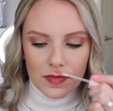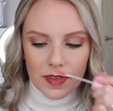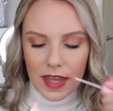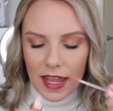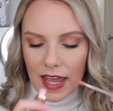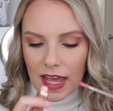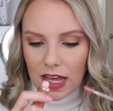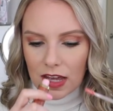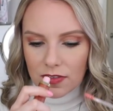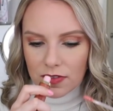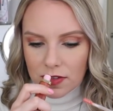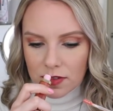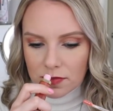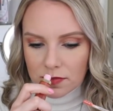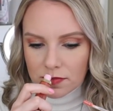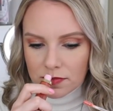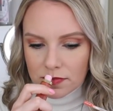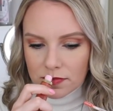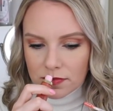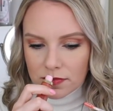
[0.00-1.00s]
They have
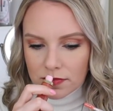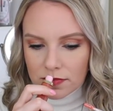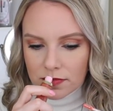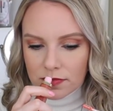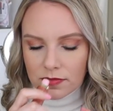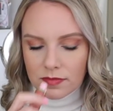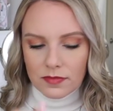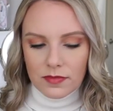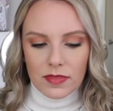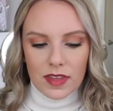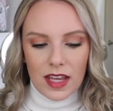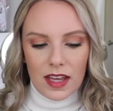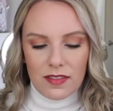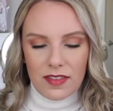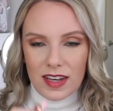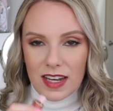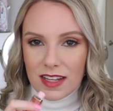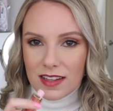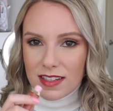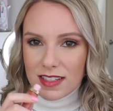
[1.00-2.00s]
a
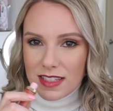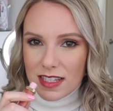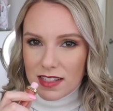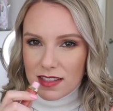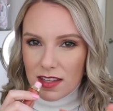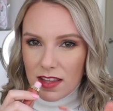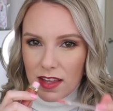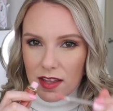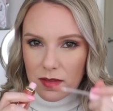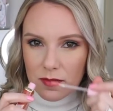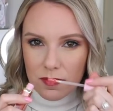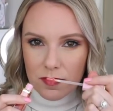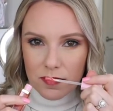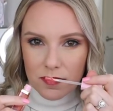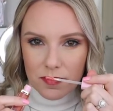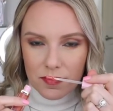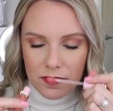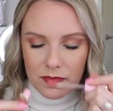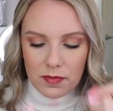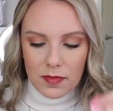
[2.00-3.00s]
vanilla scent to them,
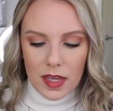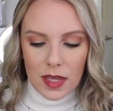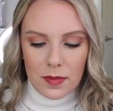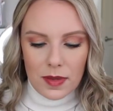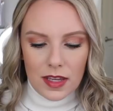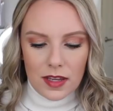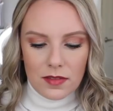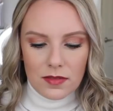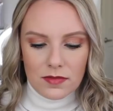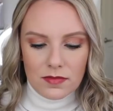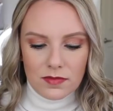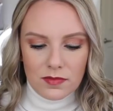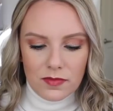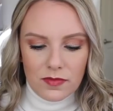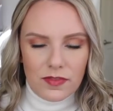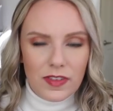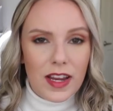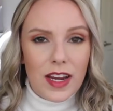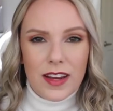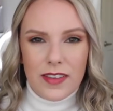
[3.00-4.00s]
maybe.
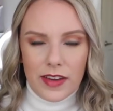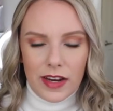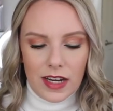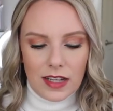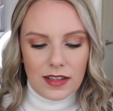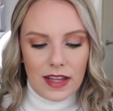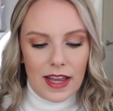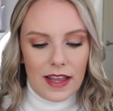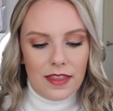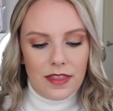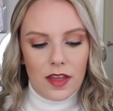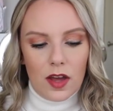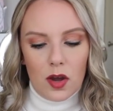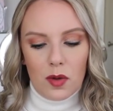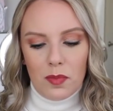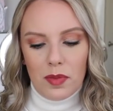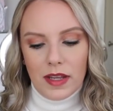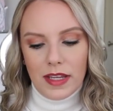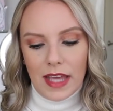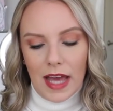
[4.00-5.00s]
Very, very light
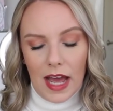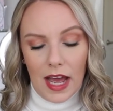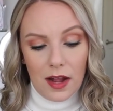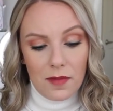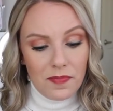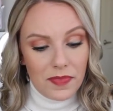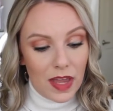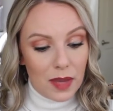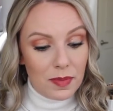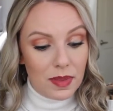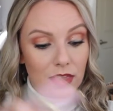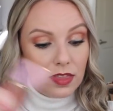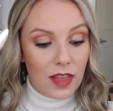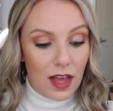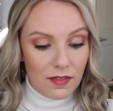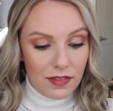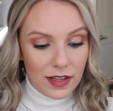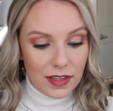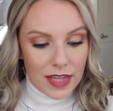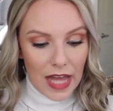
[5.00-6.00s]
though. But yeah, I've been
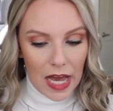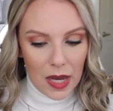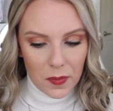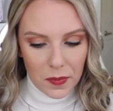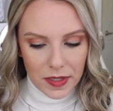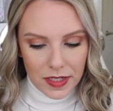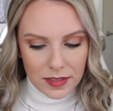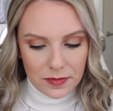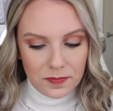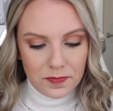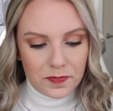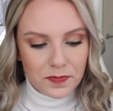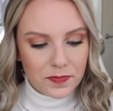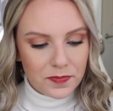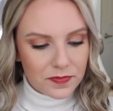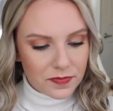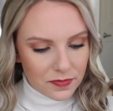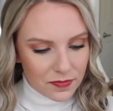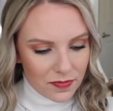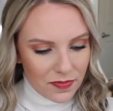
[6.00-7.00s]
loving that one.
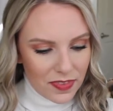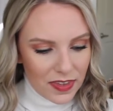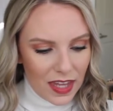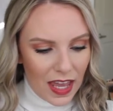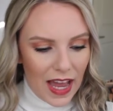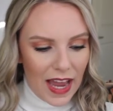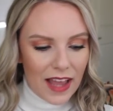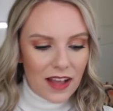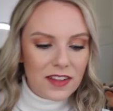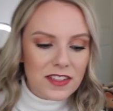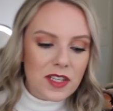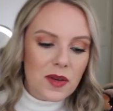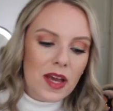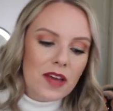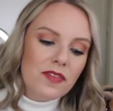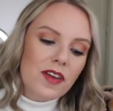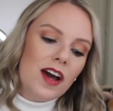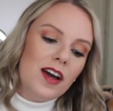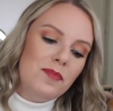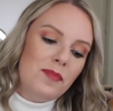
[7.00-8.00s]
I also
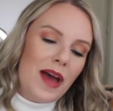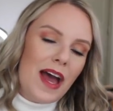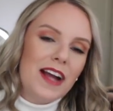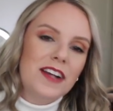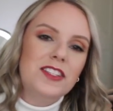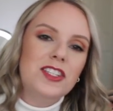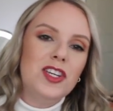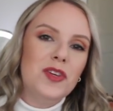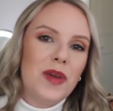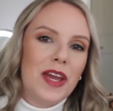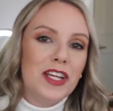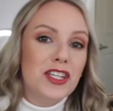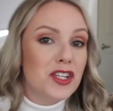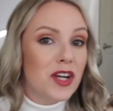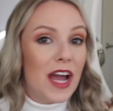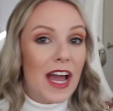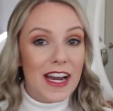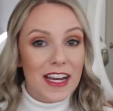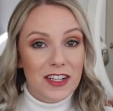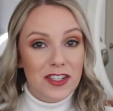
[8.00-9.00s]
have gone back to a
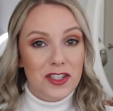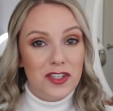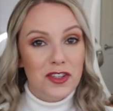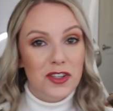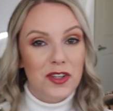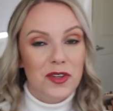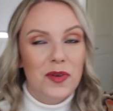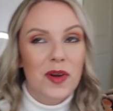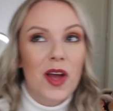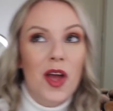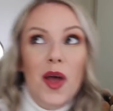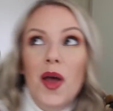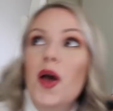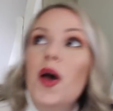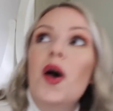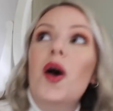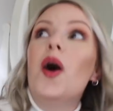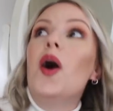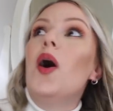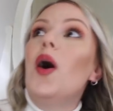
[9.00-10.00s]
tried and true
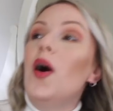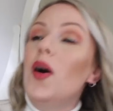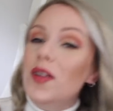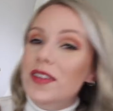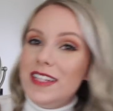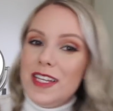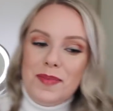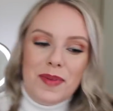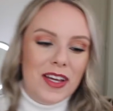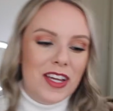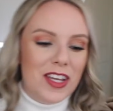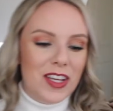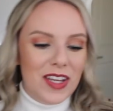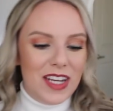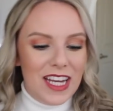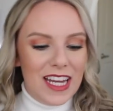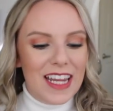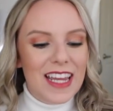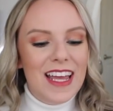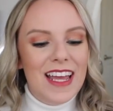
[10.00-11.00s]
oldie but
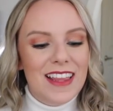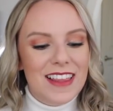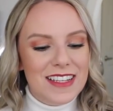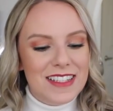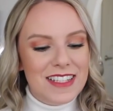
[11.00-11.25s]
goodie.